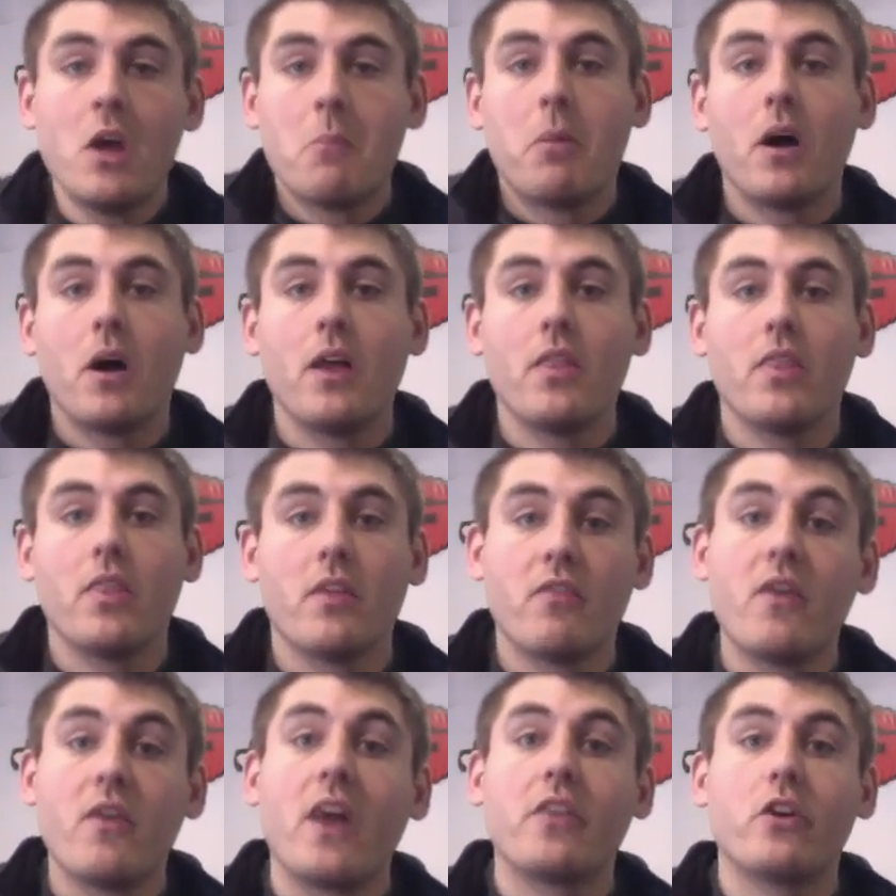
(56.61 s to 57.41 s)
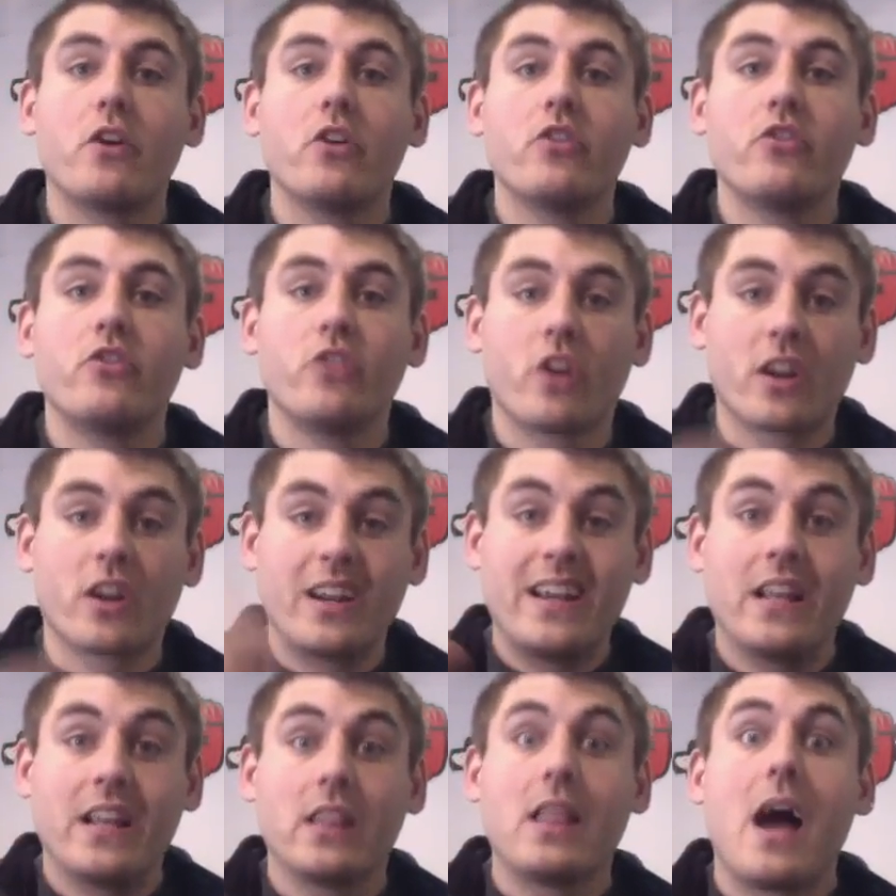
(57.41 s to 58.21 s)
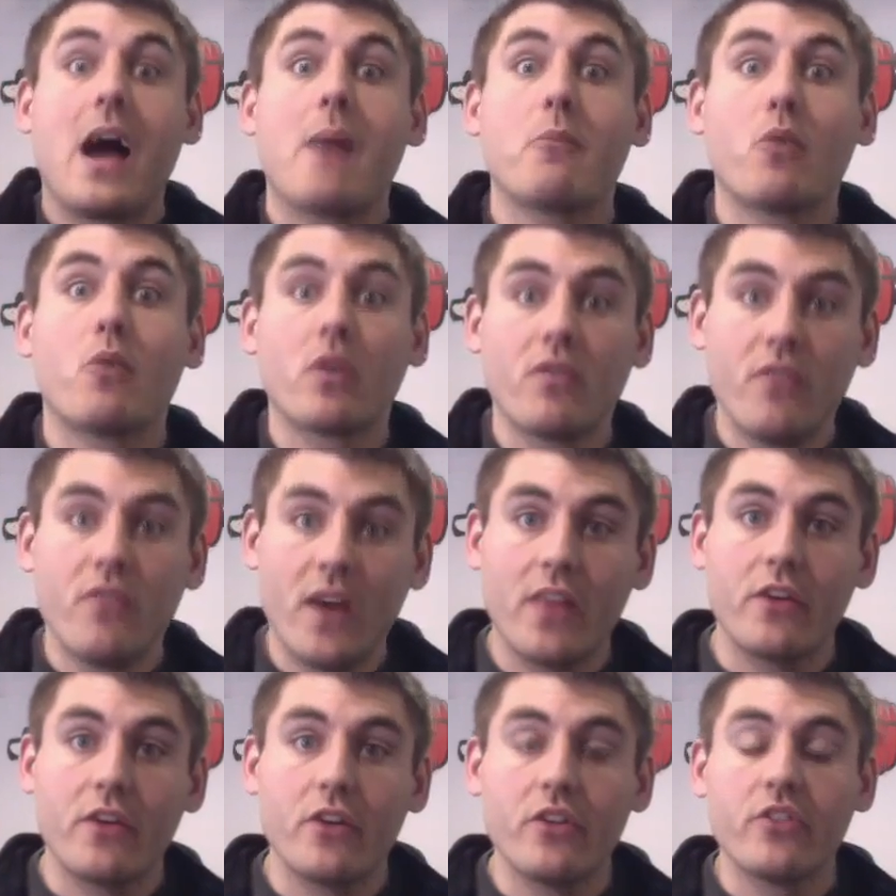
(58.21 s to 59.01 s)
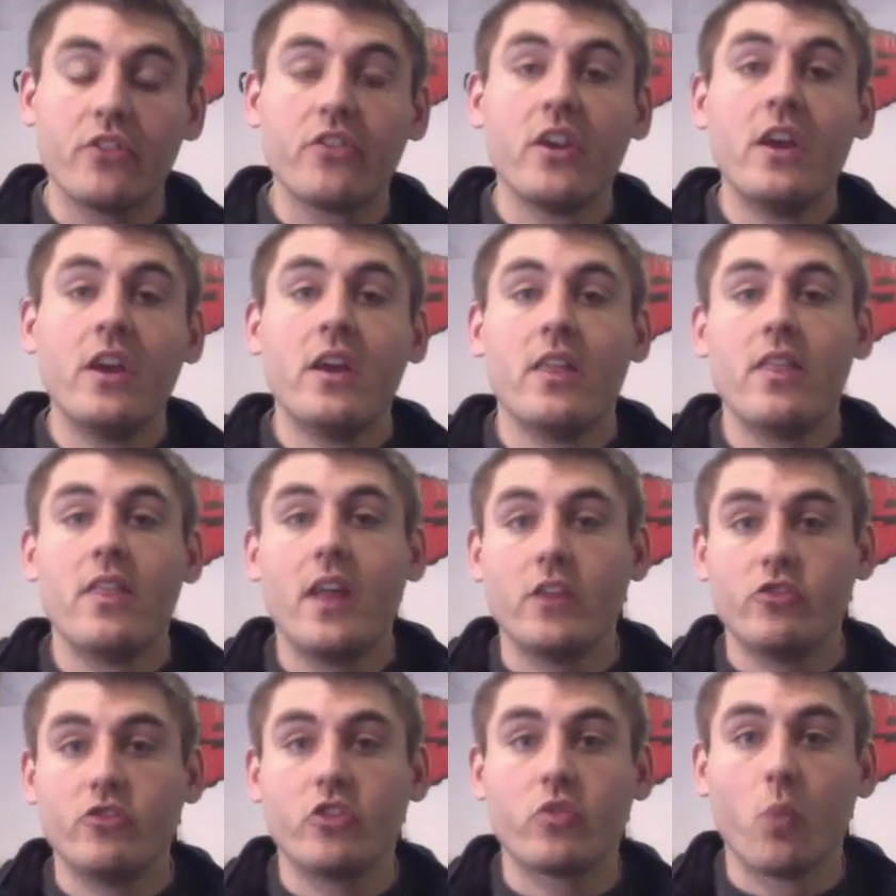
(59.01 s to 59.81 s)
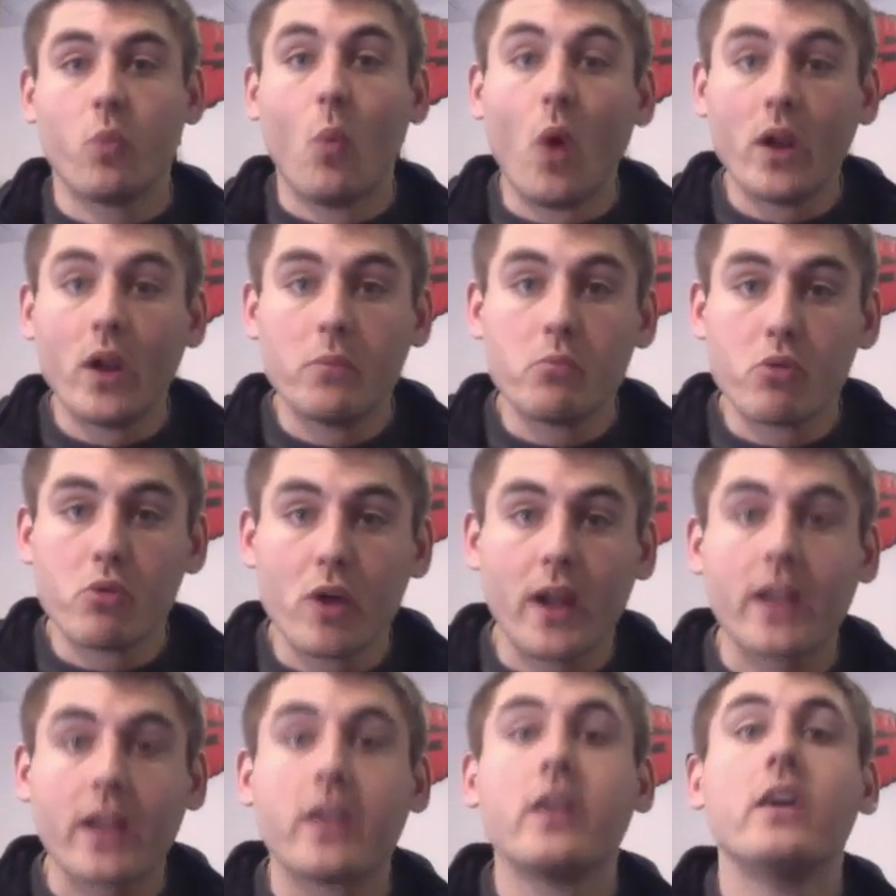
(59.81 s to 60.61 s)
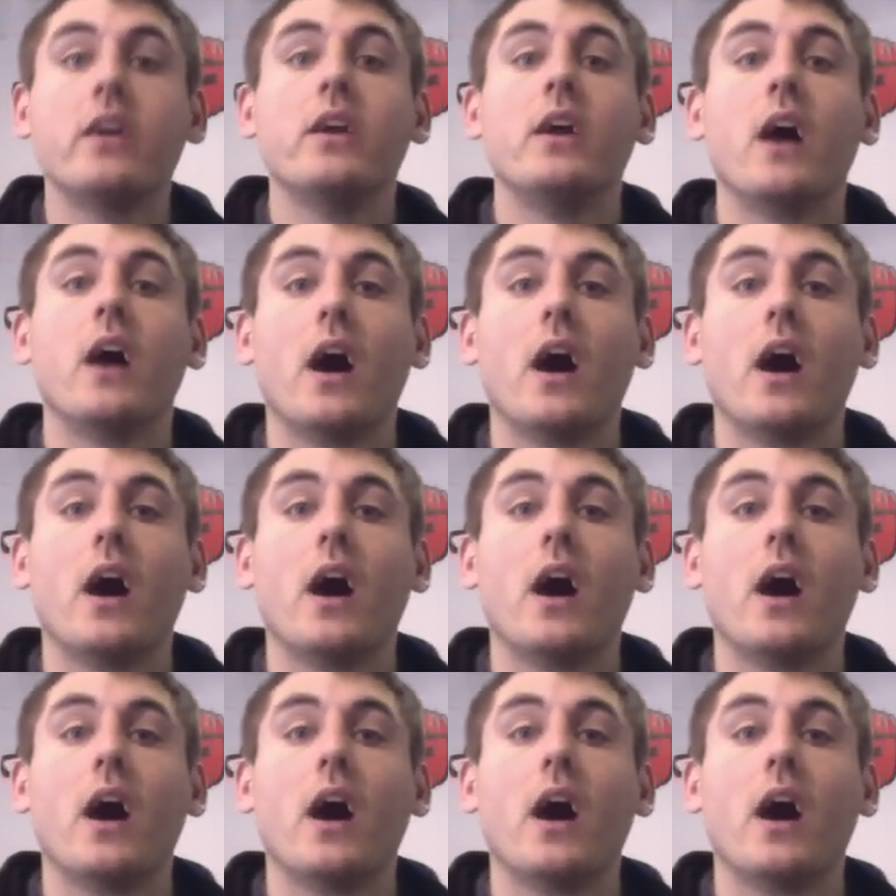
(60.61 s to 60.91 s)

but the feathers, you're going to need a lot more feathers than just one brick.